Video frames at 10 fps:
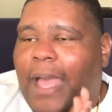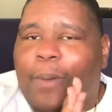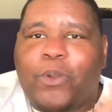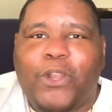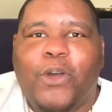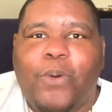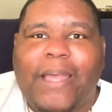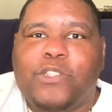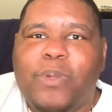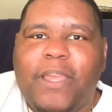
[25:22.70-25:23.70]
I want to know
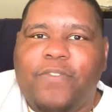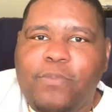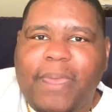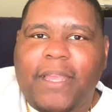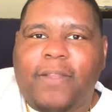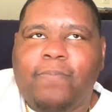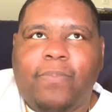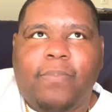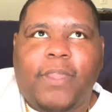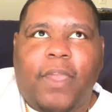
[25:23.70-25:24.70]
if
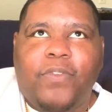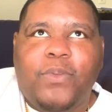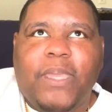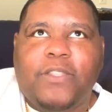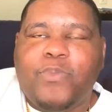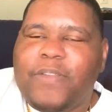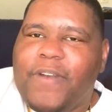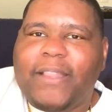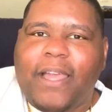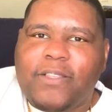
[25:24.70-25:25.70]
you get
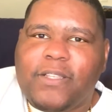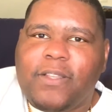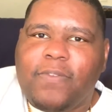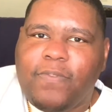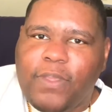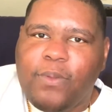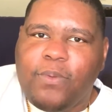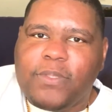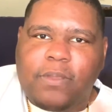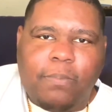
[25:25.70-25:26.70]
25,000
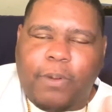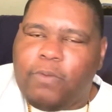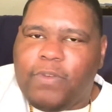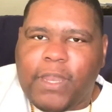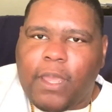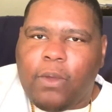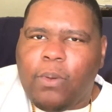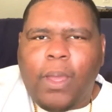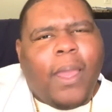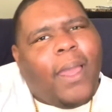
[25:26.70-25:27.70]
views per
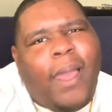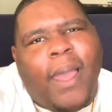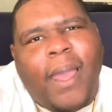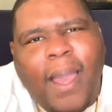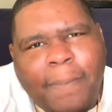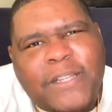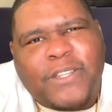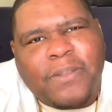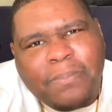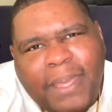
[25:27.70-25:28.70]
video, how
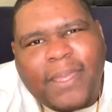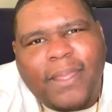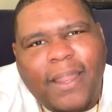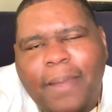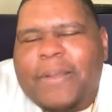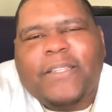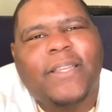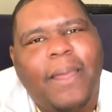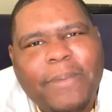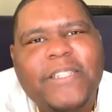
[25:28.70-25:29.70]
much are you making? How
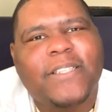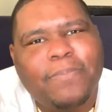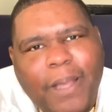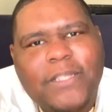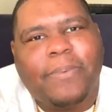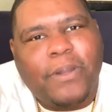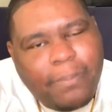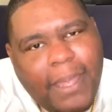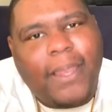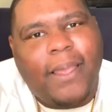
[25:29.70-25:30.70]
much is it possible to
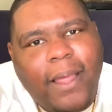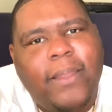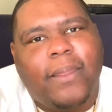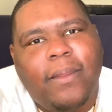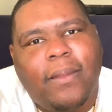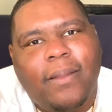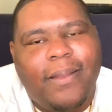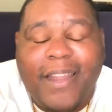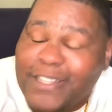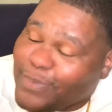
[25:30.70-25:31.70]
make out here?
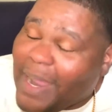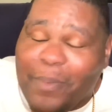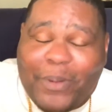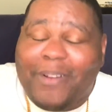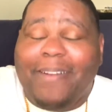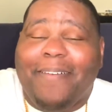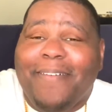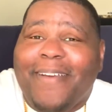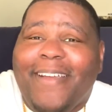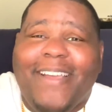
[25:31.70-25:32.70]
That's what I want to know.
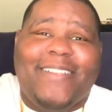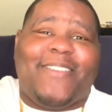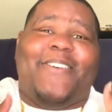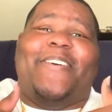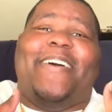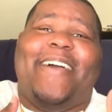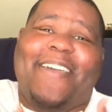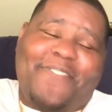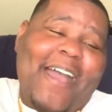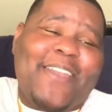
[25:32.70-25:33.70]
So
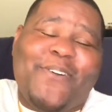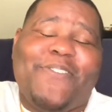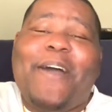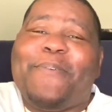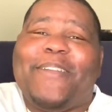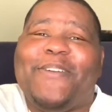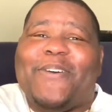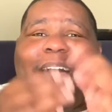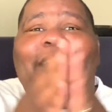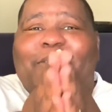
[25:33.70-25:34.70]
if I want to
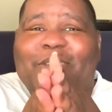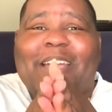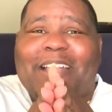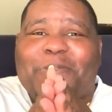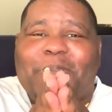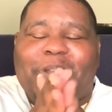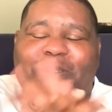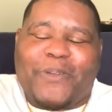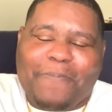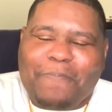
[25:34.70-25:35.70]
know it, I know you guys want to know